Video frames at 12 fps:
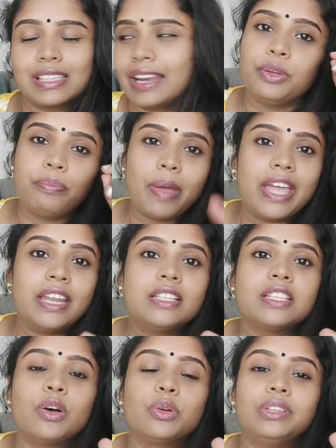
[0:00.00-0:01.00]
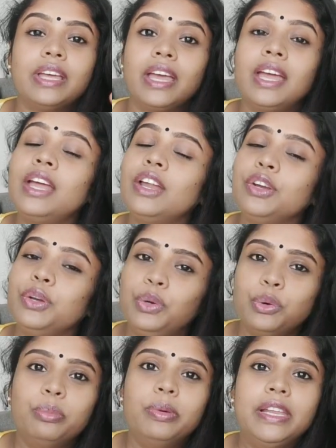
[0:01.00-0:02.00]
And parents out there,
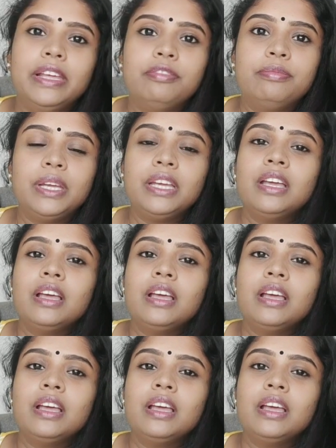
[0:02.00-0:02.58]
do believe me,